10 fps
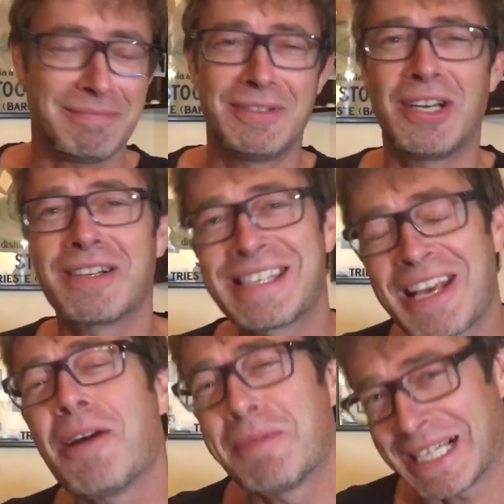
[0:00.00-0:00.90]
Jugs,
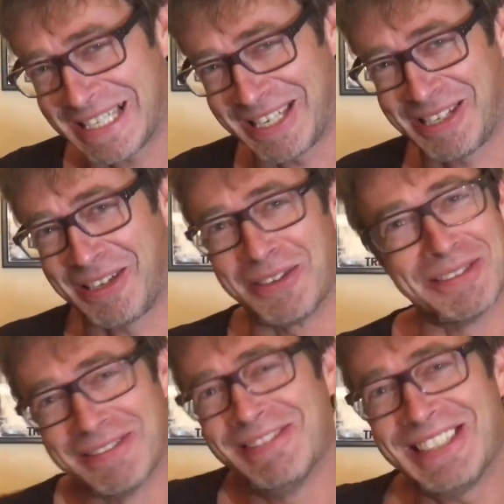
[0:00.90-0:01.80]
go back to
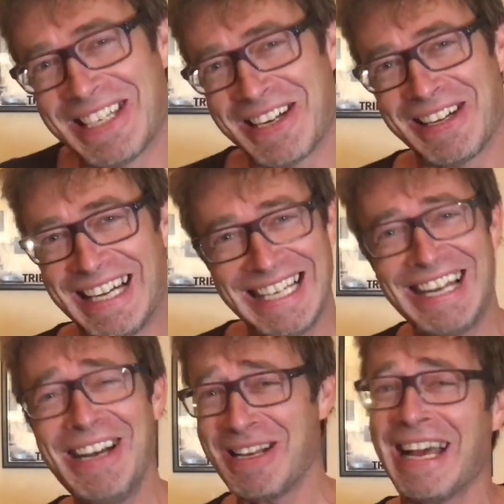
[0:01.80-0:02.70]
school.
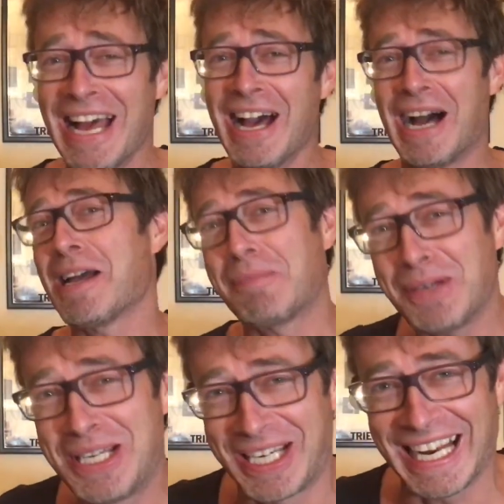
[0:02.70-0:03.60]
I
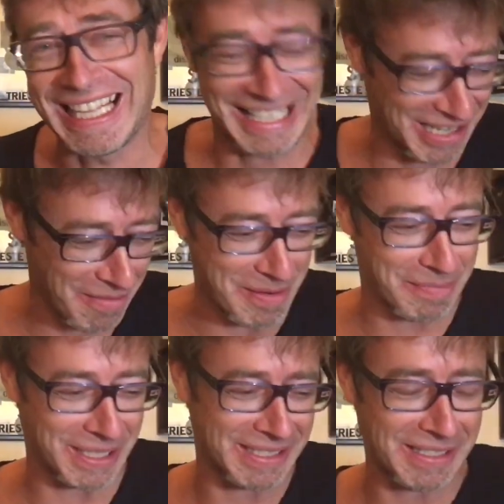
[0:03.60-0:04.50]
appreciate the comment,
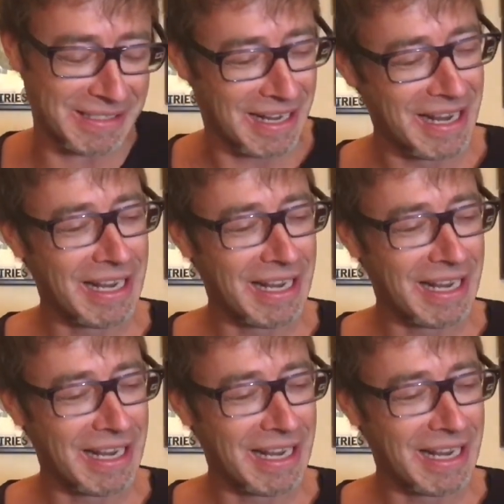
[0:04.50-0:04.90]
but it's just,